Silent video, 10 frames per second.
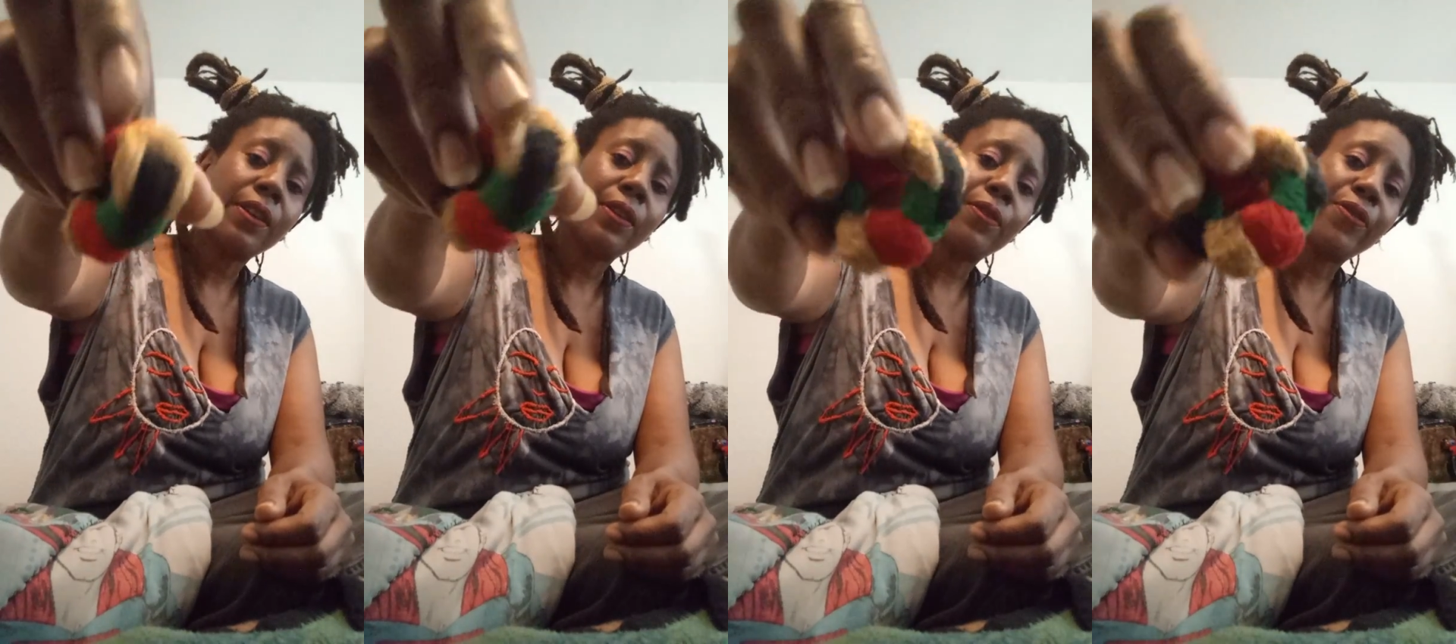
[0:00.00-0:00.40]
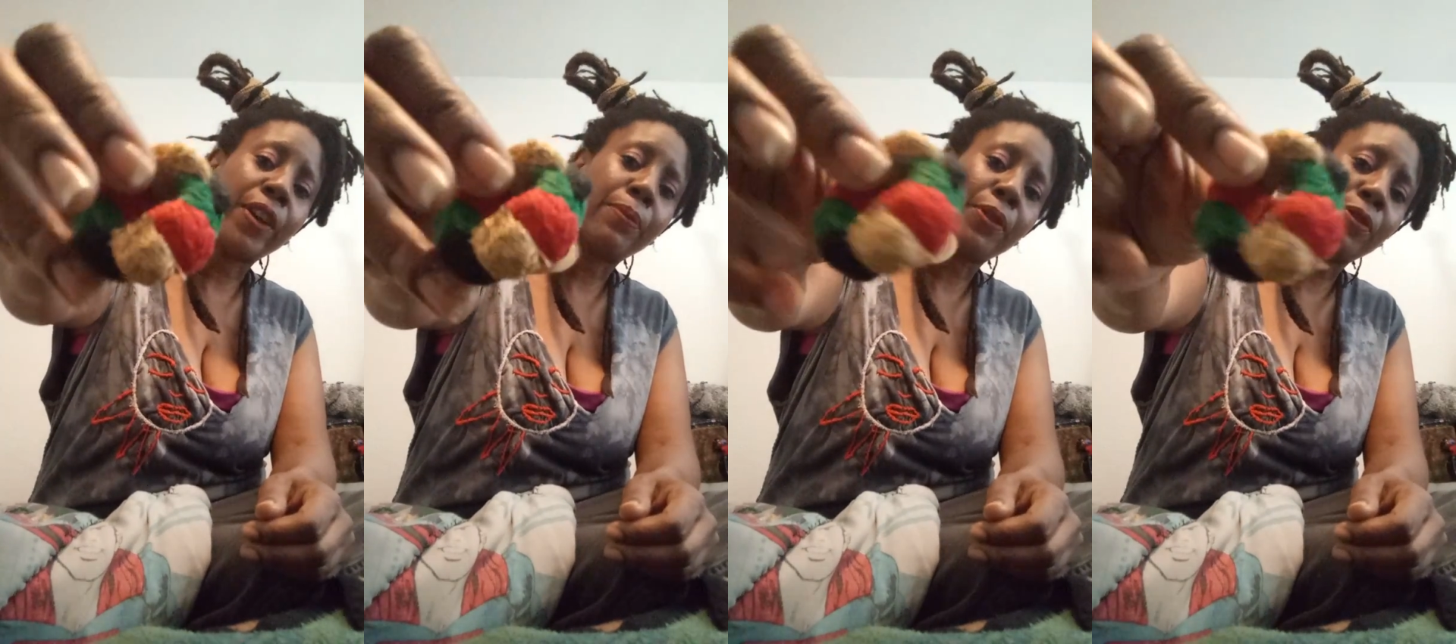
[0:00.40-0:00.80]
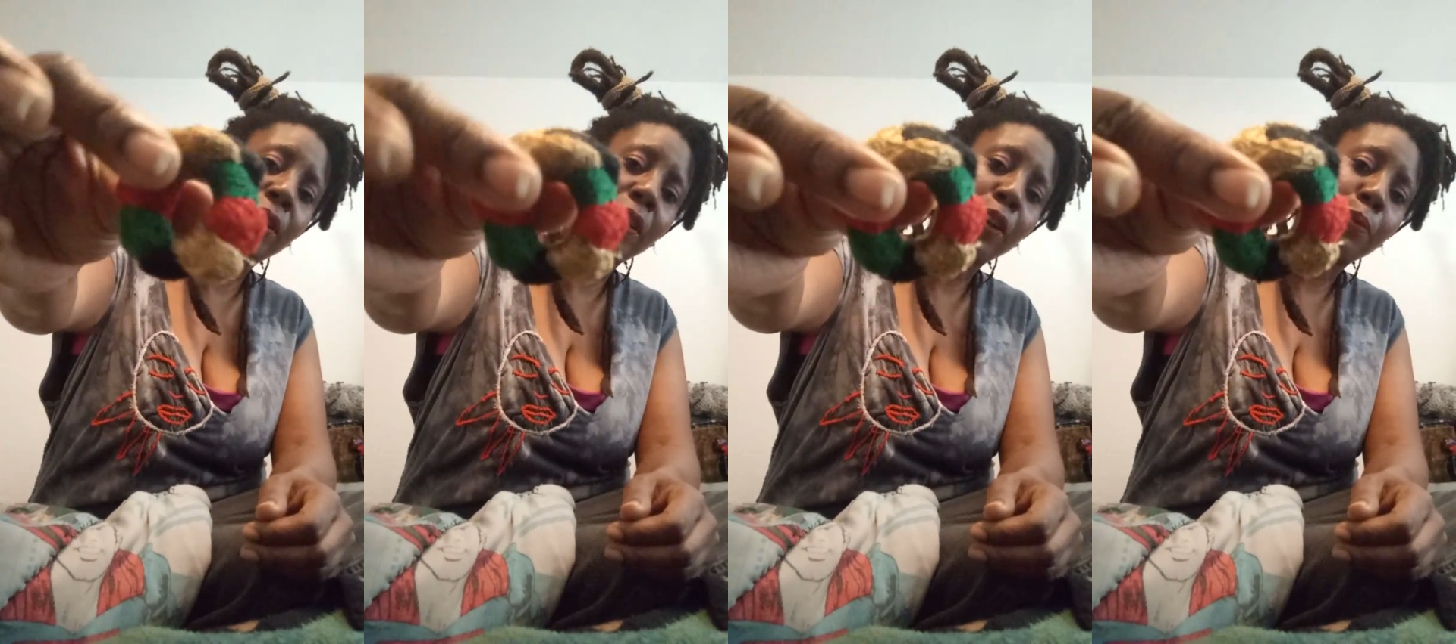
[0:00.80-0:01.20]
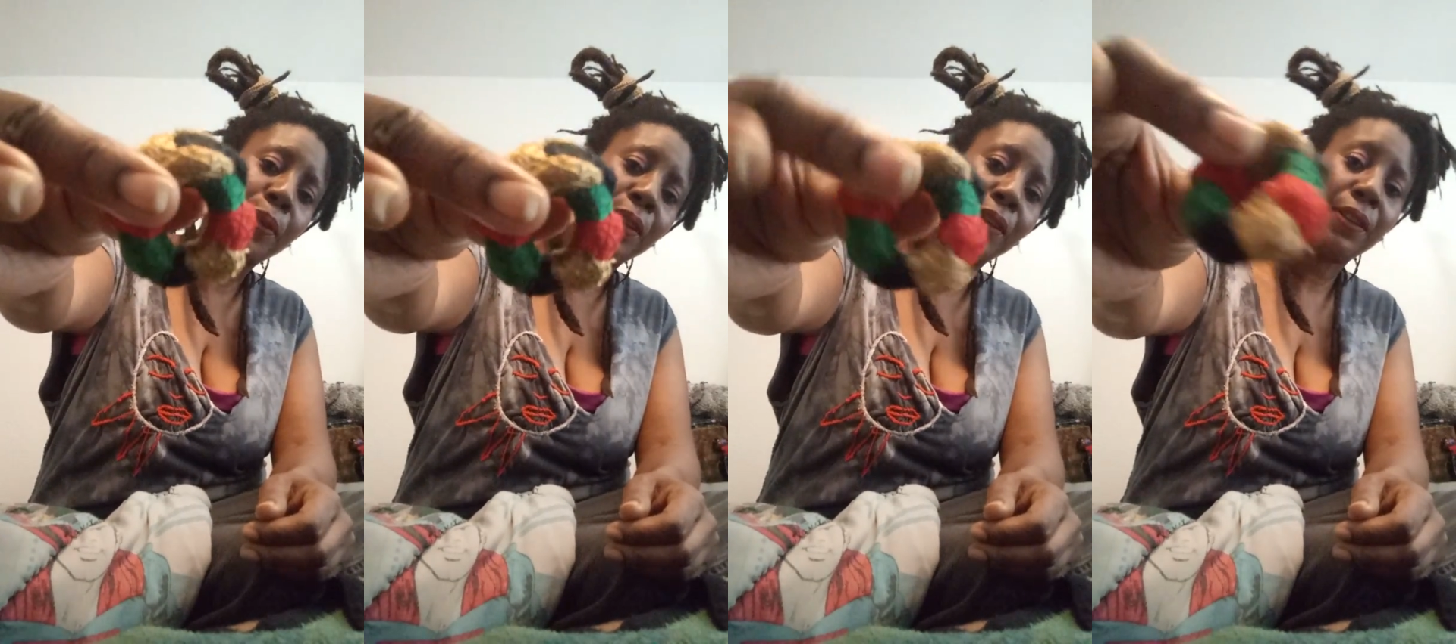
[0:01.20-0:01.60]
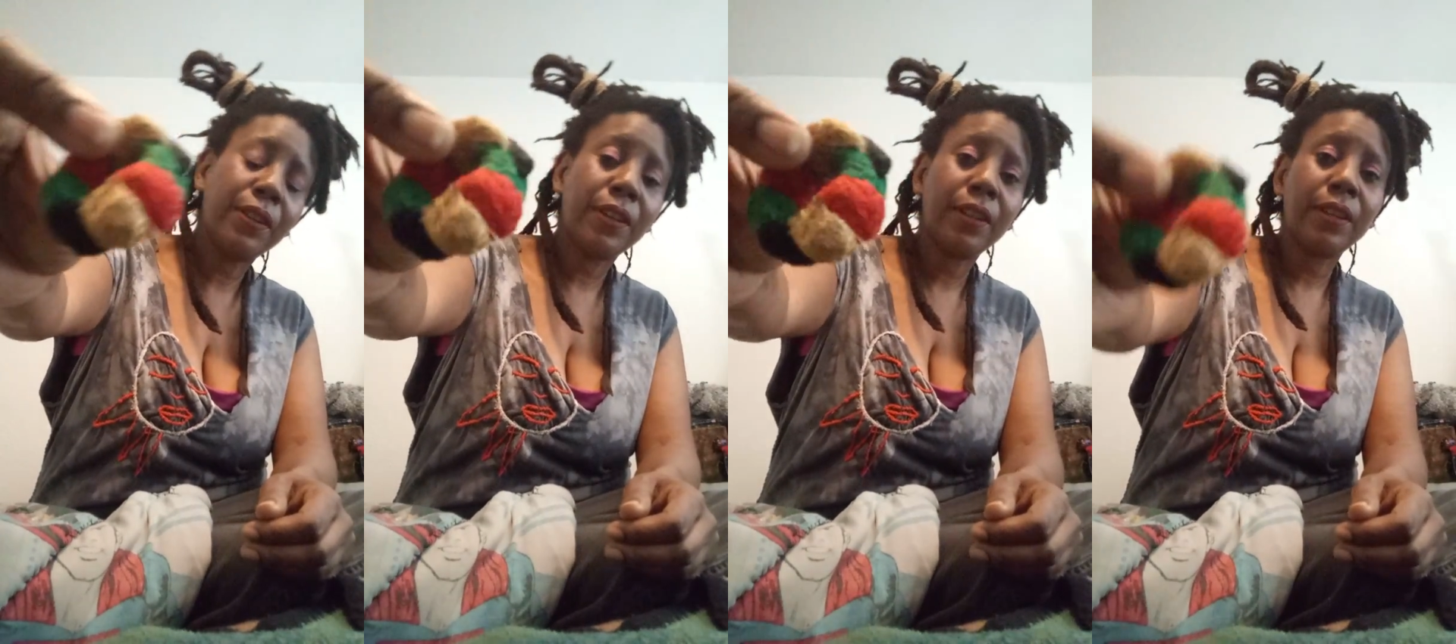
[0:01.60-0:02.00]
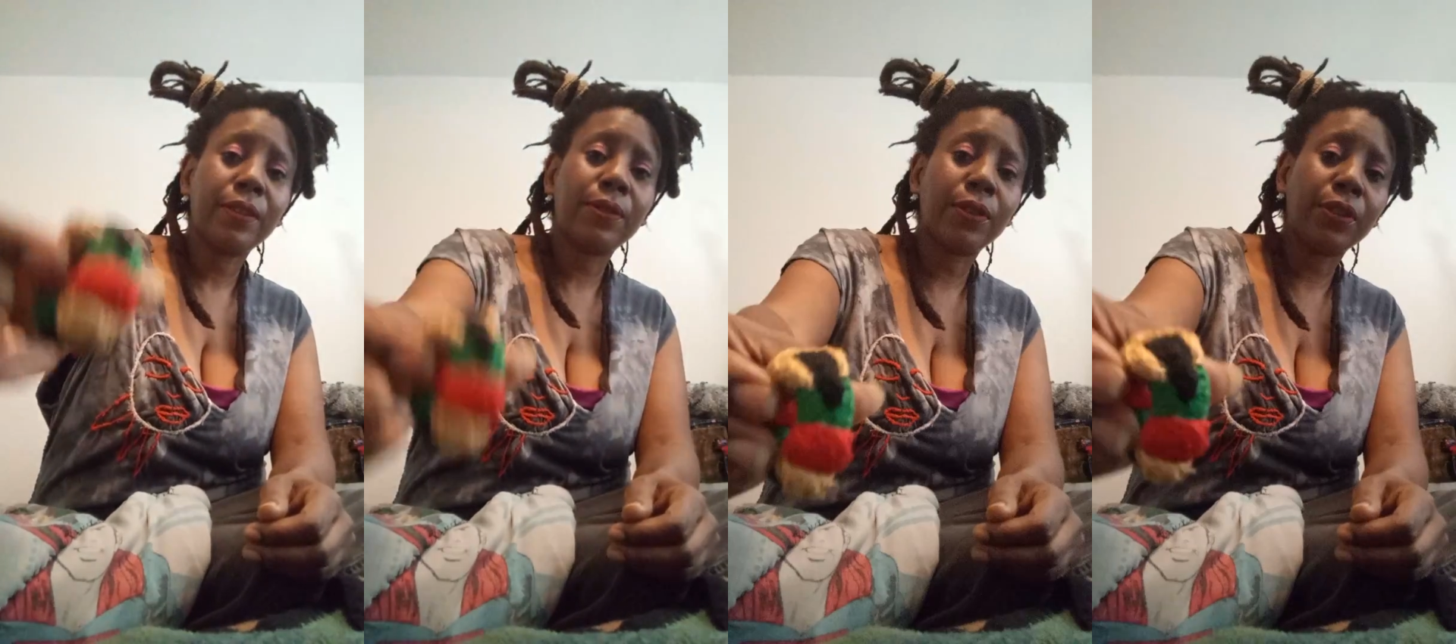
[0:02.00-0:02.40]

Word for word: fabric dreadlock bead. So you can